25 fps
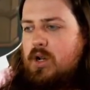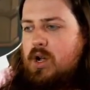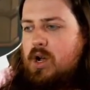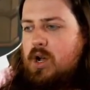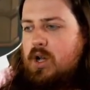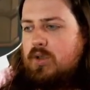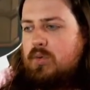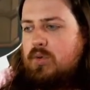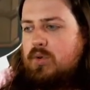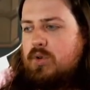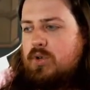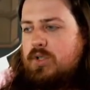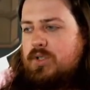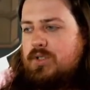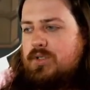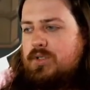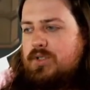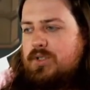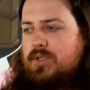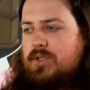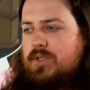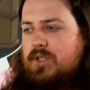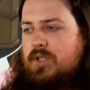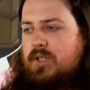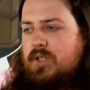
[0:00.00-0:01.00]
All the
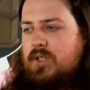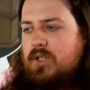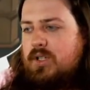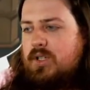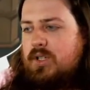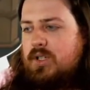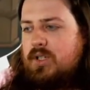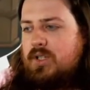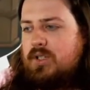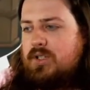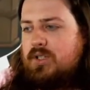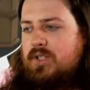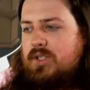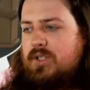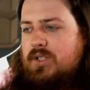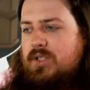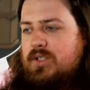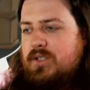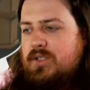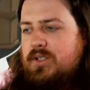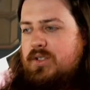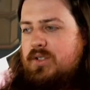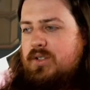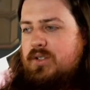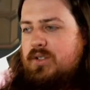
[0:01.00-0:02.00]
warnings. She
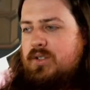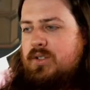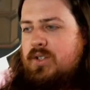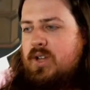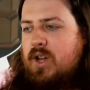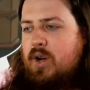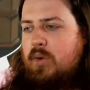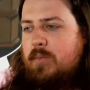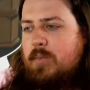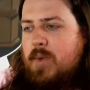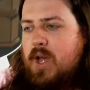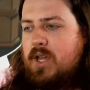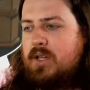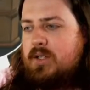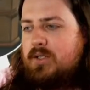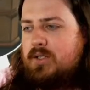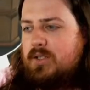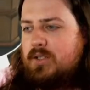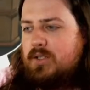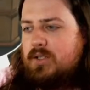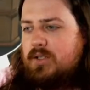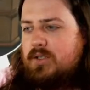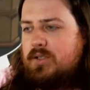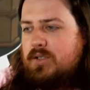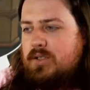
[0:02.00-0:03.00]
is
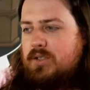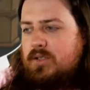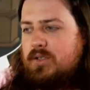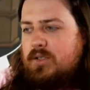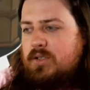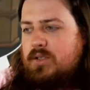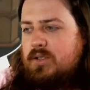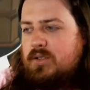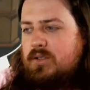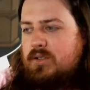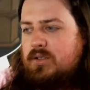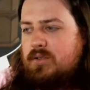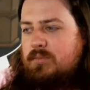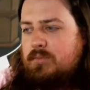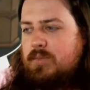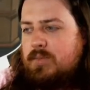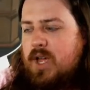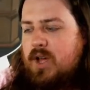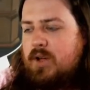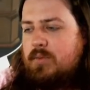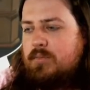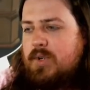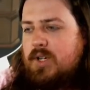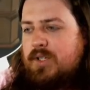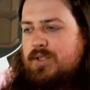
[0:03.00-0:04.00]
narrow-minded,
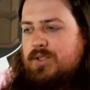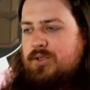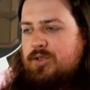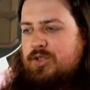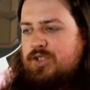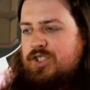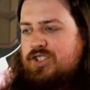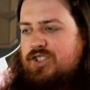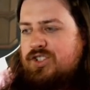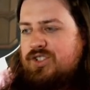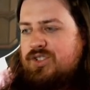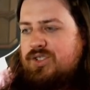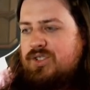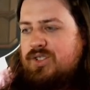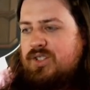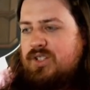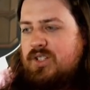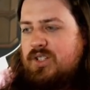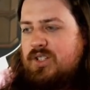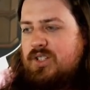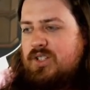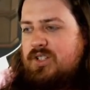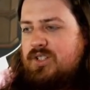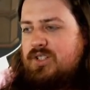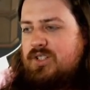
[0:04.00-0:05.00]
bound by tradition.
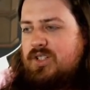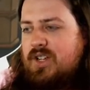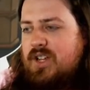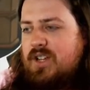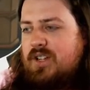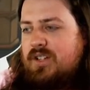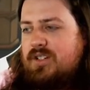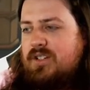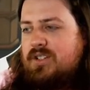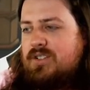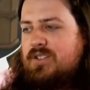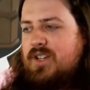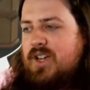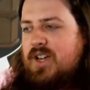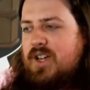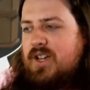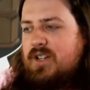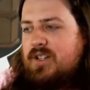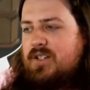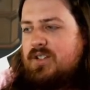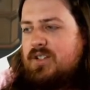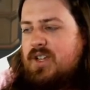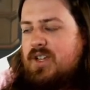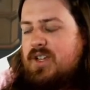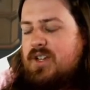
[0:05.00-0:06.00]
She likely does not
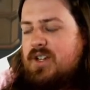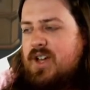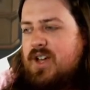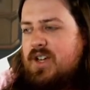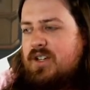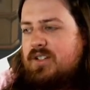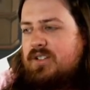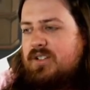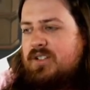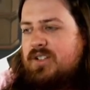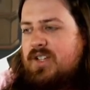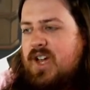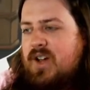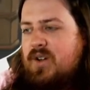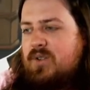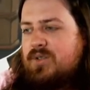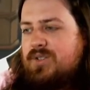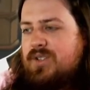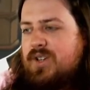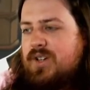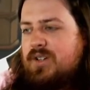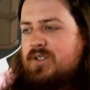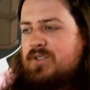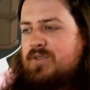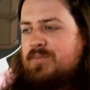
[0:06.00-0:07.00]
take kindly to
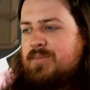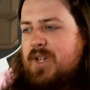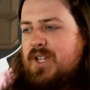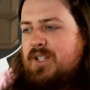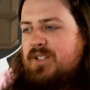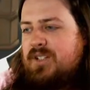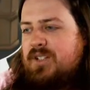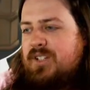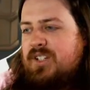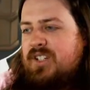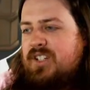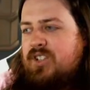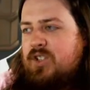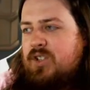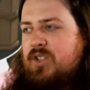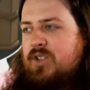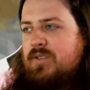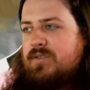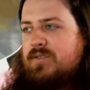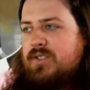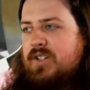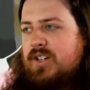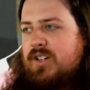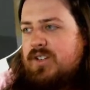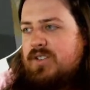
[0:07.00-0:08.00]
outsiders meddling in her
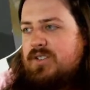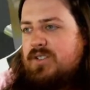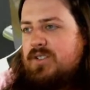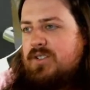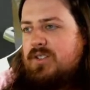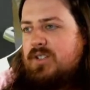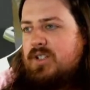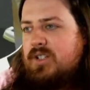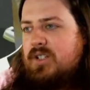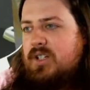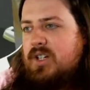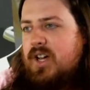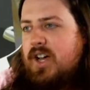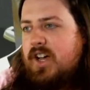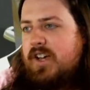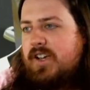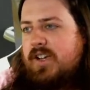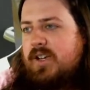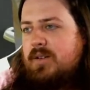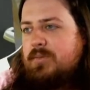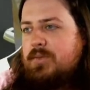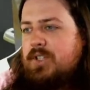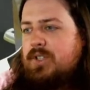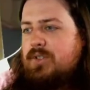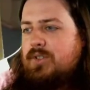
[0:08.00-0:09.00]
affairs.
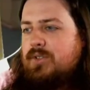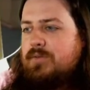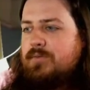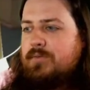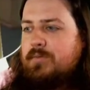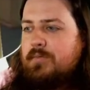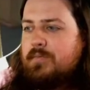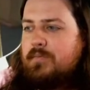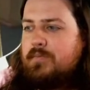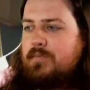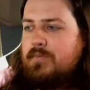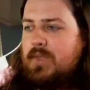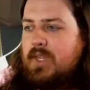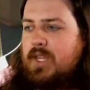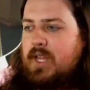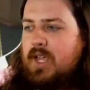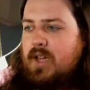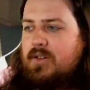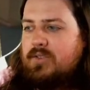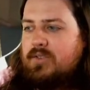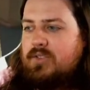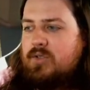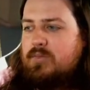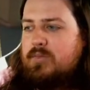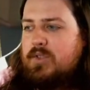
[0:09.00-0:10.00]
Hi, I'm here.
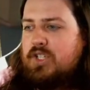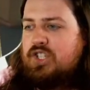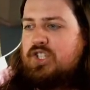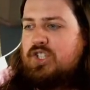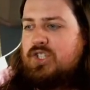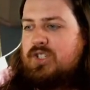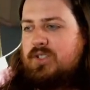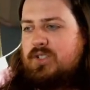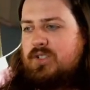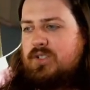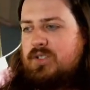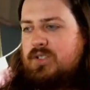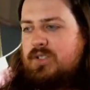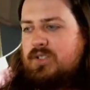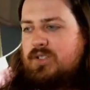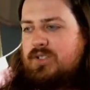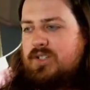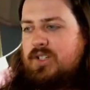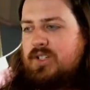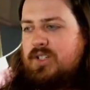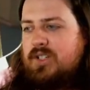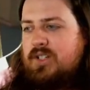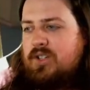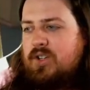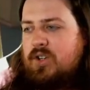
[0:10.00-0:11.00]
I have a new mission.
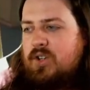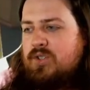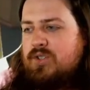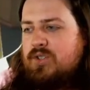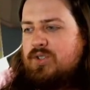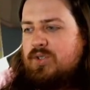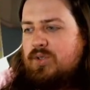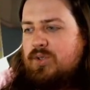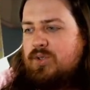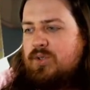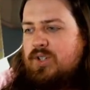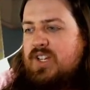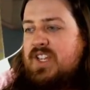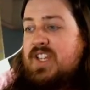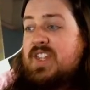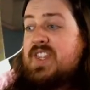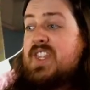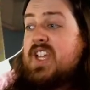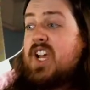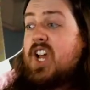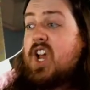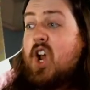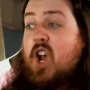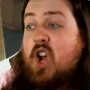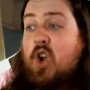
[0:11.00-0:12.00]
Study Ursaluna in
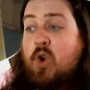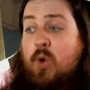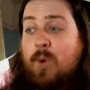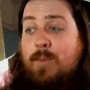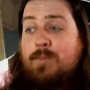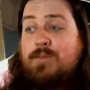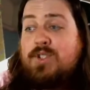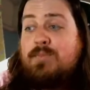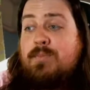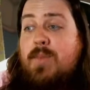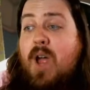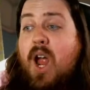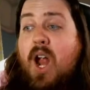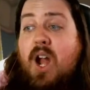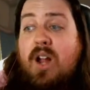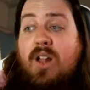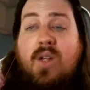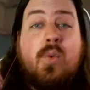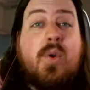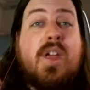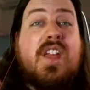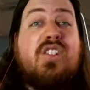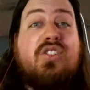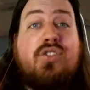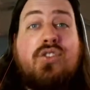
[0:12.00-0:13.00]
the Crimson Mile,
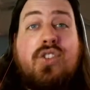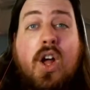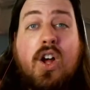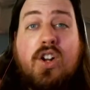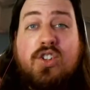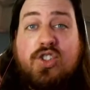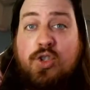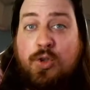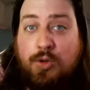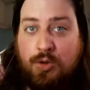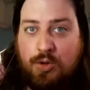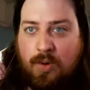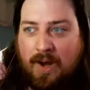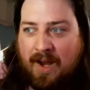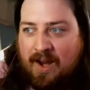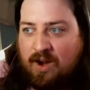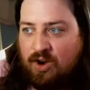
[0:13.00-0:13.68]
and we unlocked a new